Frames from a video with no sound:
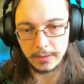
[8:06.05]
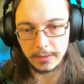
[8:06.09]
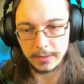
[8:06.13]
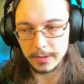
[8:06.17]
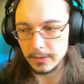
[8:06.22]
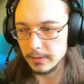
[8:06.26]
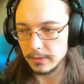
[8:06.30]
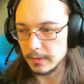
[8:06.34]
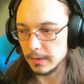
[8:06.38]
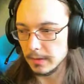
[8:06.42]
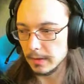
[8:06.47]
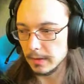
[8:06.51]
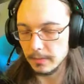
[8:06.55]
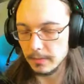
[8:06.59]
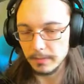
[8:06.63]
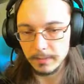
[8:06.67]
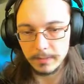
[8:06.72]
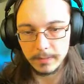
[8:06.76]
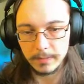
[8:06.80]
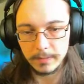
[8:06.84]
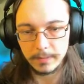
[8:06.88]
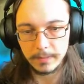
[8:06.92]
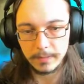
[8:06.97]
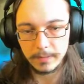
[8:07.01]
was using
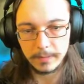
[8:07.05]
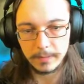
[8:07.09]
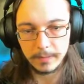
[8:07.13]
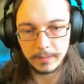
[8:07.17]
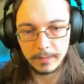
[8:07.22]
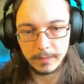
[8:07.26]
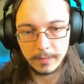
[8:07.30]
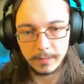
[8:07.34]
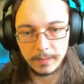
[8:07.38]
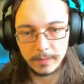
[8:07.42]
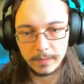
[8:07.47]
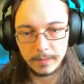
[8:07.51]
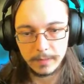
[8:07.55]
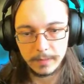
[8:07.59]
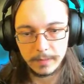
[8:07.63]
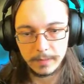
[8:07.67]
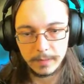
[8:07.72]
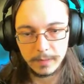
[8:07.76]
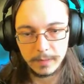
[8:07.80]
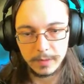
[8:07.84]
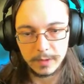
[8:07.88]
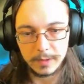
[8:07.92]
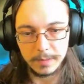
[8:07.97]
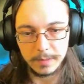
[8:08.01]
um,
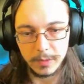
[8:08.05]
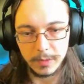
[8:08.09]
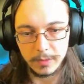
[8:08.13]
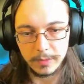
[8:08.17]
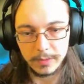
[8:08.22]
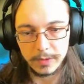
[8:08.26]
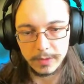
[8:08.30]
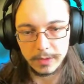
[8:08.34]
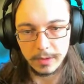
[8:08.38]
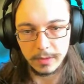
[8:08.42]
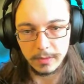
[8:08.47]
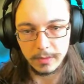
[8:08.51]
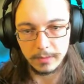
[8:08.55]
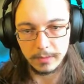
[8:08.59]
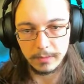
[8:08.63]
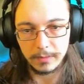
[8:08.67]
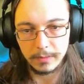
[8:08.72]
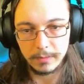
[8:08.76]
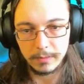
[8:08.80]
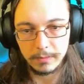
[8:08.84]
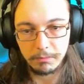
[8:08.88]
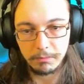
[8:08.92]
smooth stone.